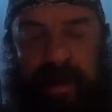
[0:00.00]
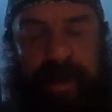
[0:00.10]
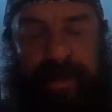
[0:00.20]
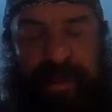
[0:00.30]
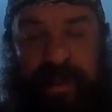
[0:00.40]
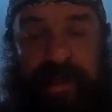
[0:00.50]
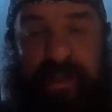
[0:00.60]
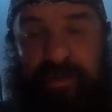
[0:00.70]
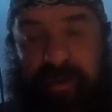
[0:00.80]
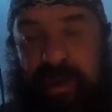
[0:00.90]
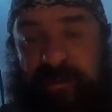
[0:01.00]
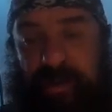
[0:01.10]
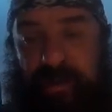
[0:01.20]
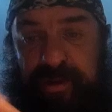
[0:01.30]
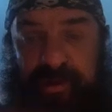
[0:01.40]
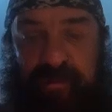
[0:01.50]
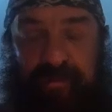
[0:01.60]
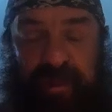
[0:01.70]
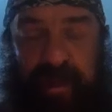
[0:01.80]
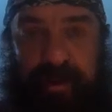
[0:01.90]
It does actually, it really feels
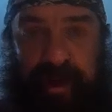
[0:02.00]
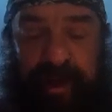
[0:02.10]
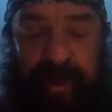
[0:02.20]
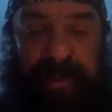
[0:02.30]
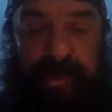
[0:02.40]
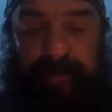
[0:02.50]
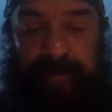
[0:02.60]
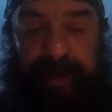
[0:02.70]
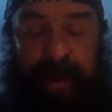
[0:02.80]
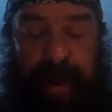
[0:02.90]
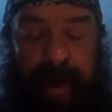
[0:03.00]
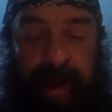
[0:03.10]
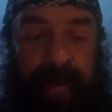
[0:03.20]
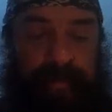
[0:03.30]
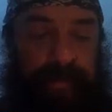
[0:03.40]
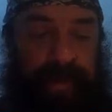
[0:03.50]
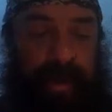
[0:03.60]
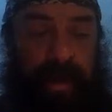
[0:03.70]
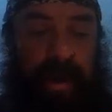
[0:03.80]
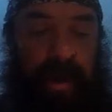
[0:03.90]
really nice. I
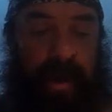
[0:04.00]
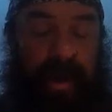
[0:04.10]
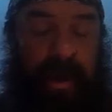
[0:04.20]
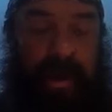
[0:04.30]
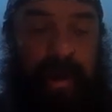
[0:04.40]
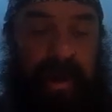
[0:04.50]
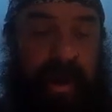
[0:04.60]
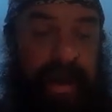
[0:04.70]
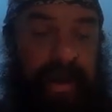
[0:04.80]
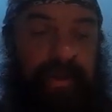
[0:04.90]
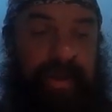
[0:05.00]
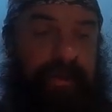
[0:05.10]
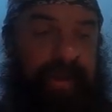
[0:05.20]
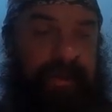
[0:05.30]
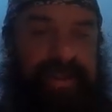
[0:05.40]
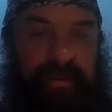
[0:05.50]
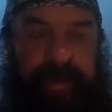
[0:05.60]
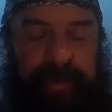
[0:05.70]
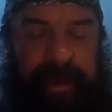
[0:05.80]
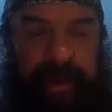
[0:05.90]
know there might be some
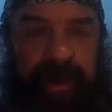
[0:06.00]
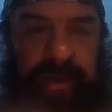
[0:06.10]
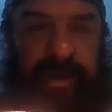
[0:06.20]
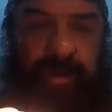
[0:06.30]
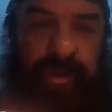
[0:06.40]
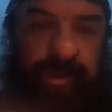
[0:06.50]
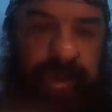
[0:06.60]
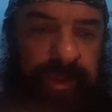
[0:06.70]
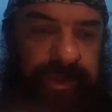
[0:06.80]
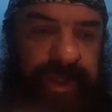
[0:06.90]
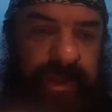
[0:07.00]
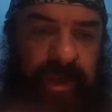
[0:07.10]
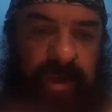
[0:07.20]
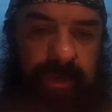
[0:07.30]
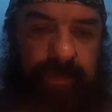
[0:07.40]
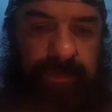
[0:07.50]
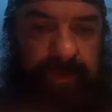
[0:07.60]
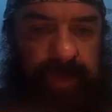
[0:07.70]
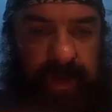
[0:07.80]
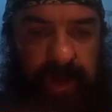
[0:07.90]
people out there that will say, oh,
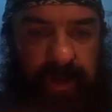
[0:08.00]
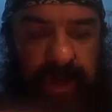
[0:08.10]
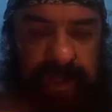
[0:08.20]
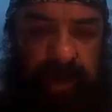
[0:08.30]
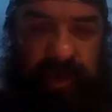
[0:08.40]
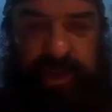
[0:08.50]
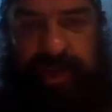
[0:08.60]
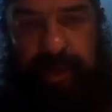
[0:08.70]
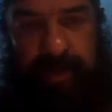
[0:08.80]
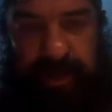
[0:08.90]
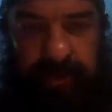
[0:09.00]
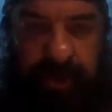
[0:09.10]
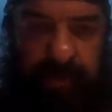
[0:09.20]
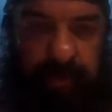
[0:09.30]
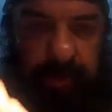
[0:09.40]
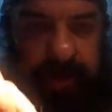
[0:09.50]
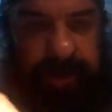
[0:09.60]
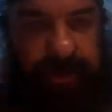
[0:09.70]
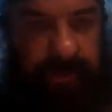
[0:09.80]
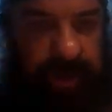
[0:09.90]
you know, it's only the same as
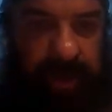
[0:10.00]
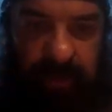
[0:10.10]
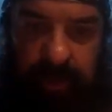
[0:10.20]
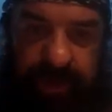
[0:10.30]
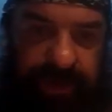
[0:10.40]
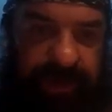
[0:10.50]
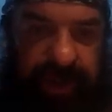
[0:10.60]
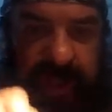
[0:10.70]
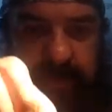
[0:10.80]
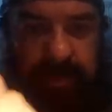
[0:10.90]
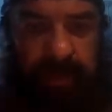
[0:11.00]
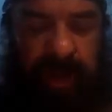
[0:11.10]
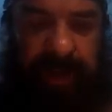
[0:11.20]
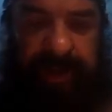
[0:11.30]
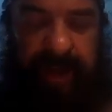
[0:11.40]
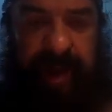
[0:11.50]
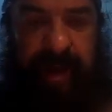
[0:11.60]
everybody's doing, everyone's using the same suppliers.